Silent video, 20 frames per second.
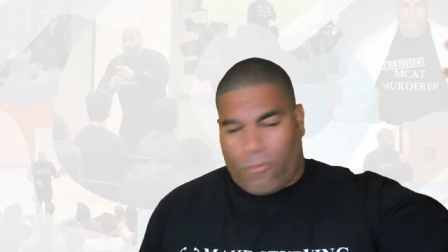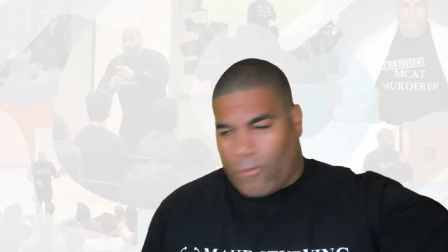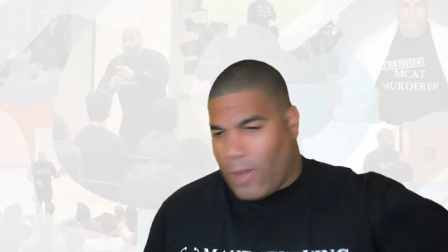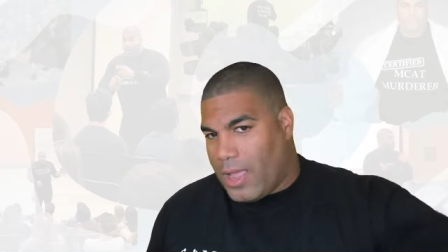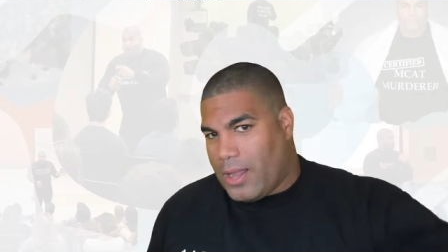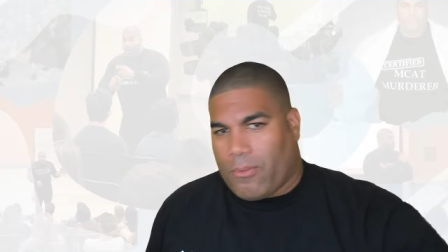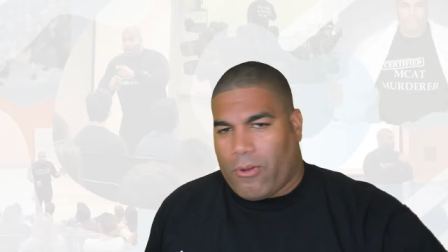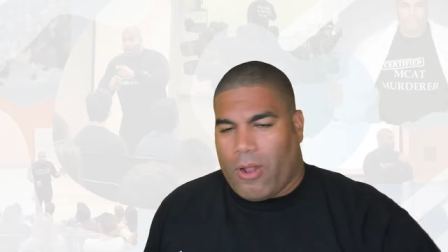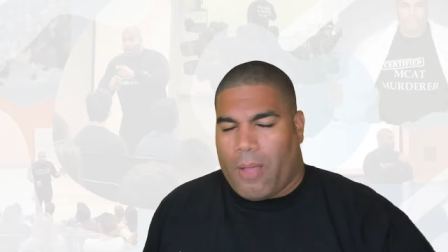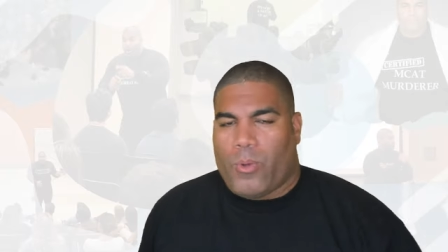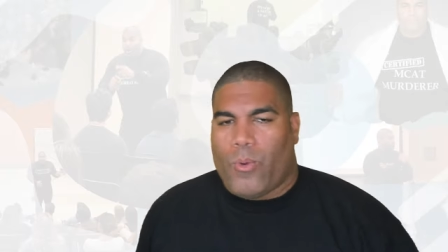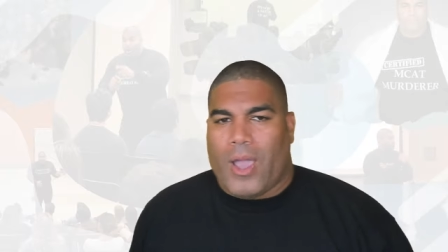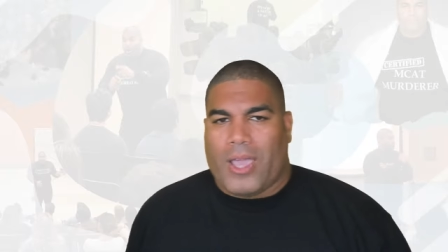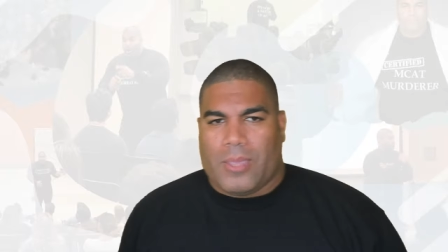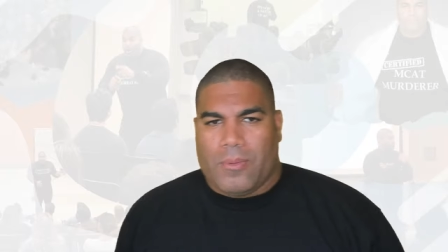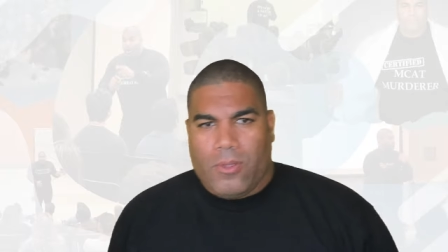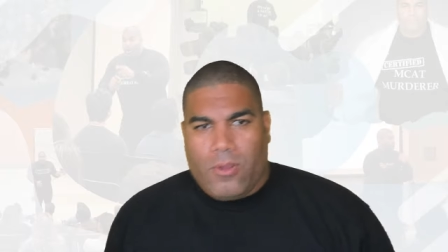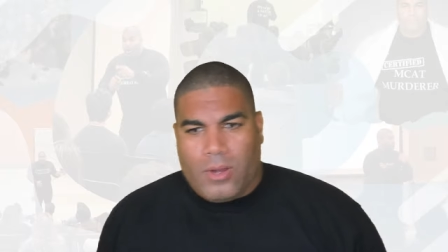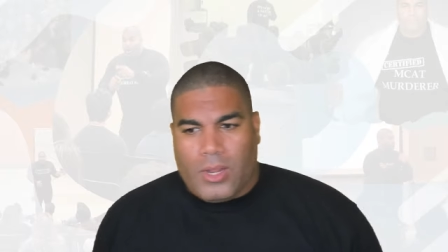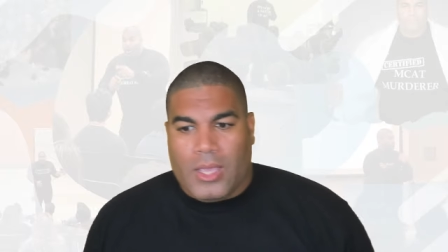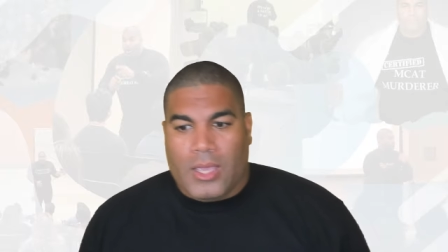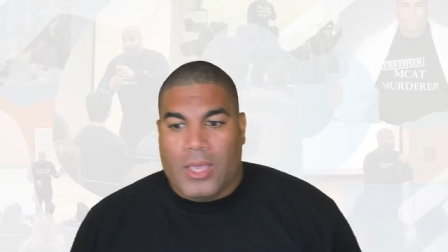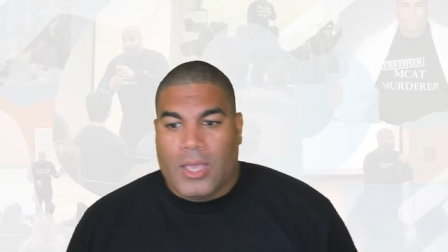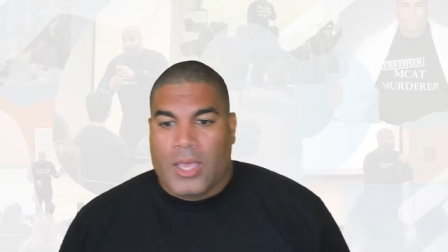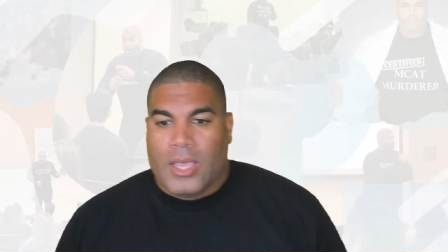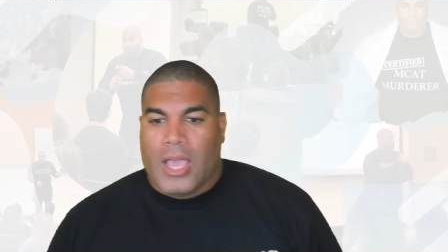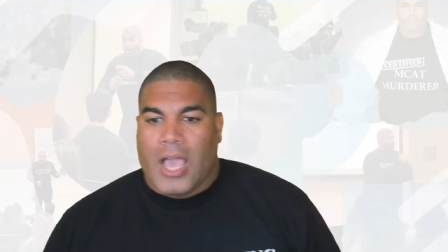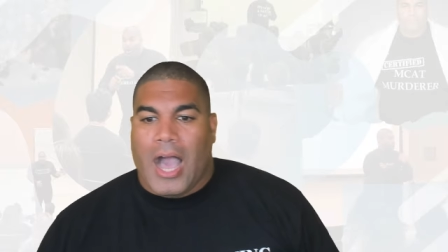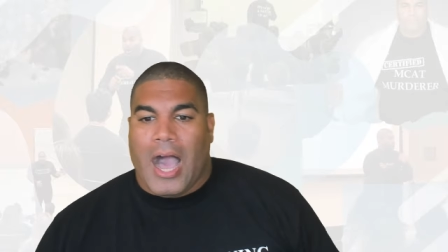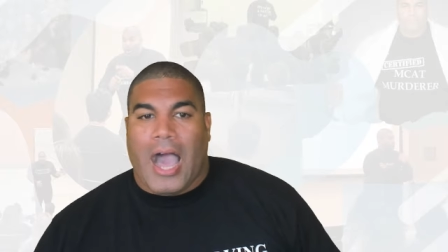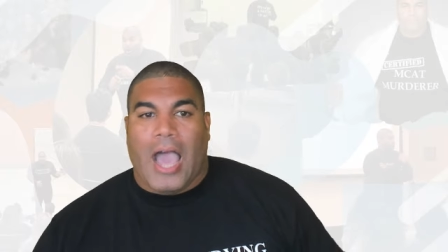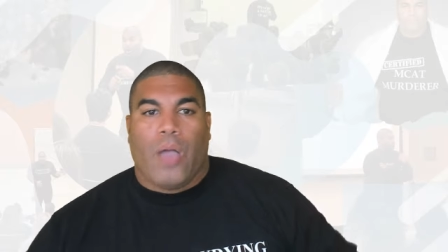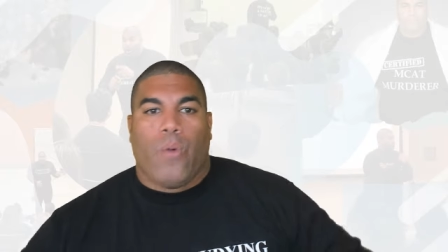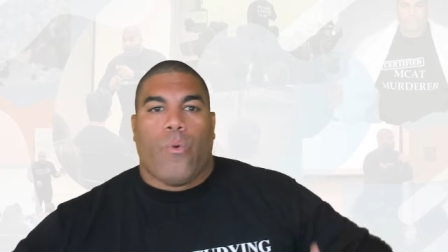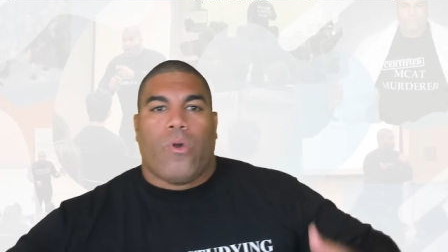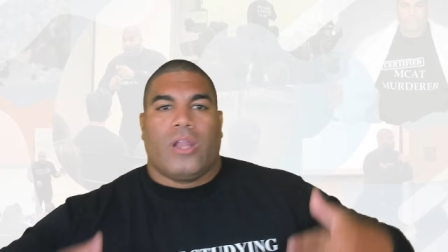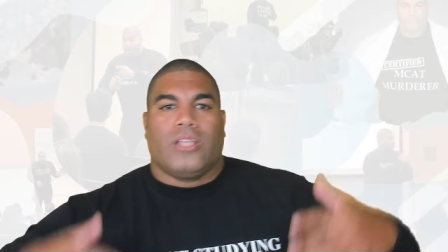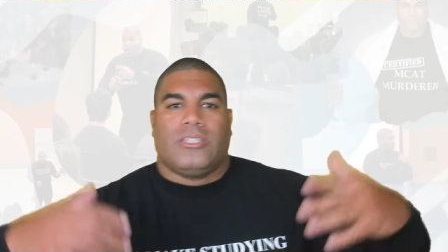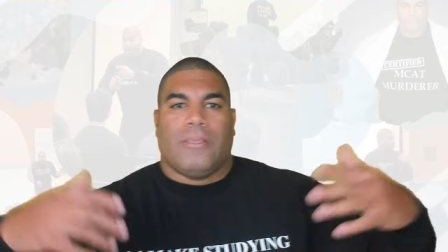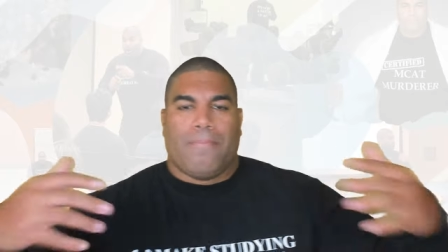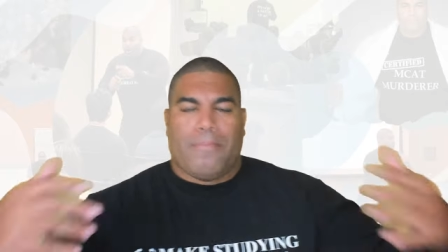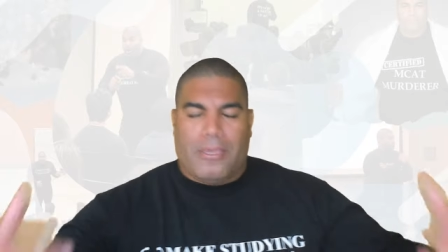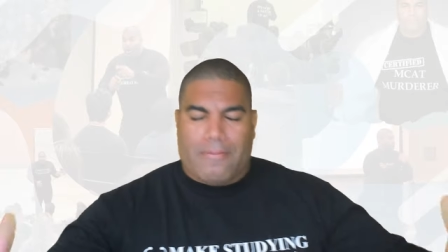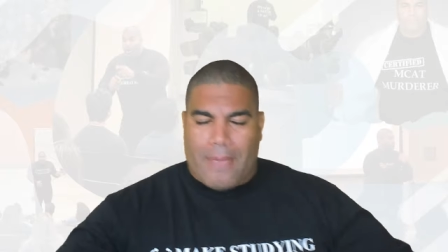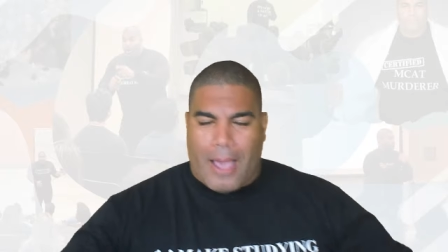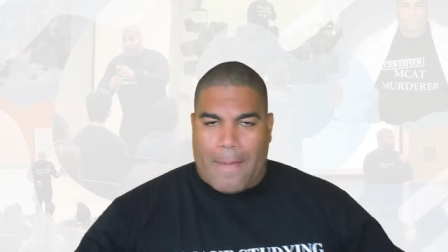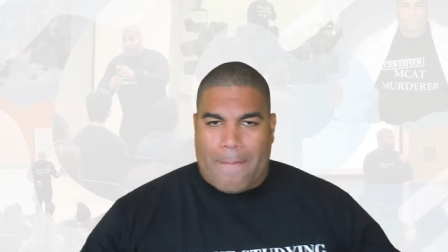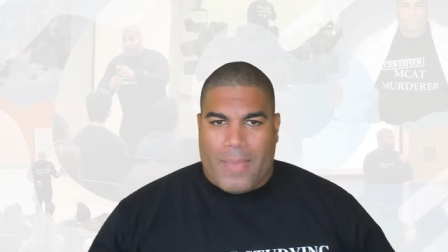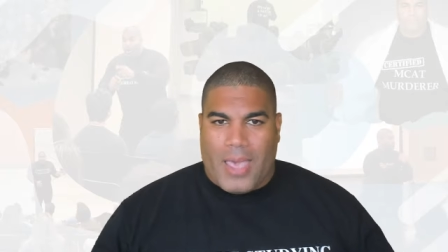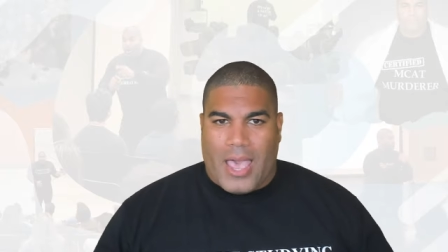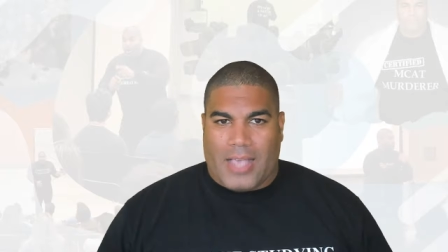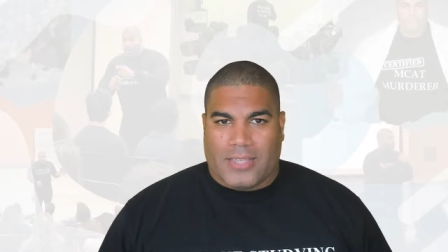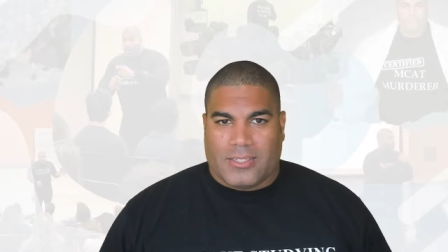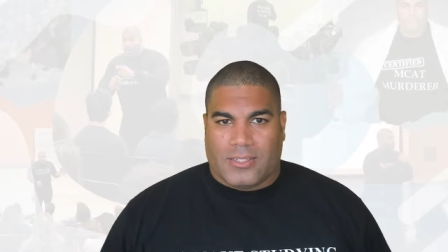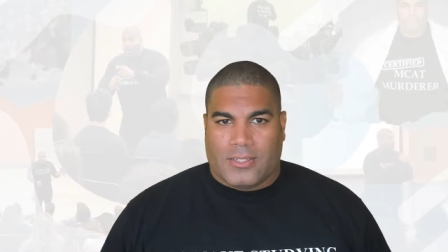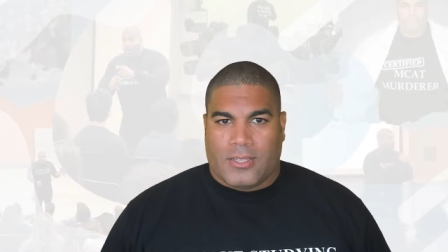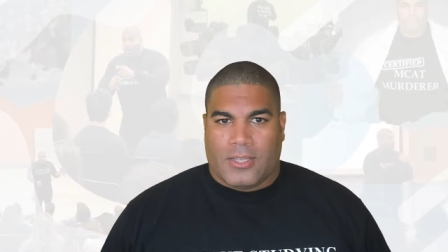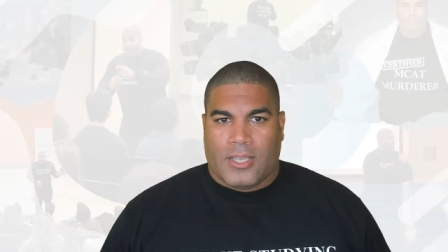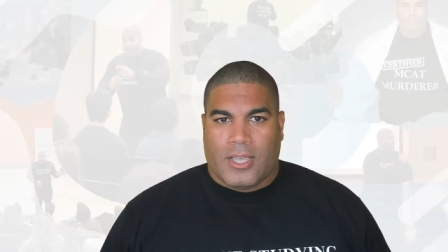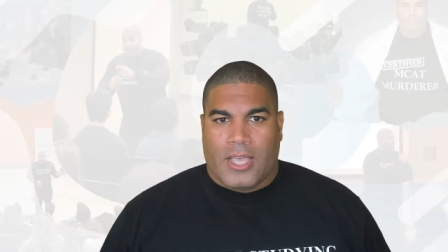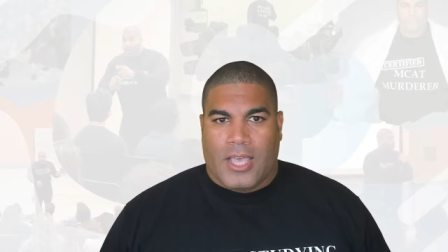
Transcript: right, in predominantly white community. I wanted to be my best.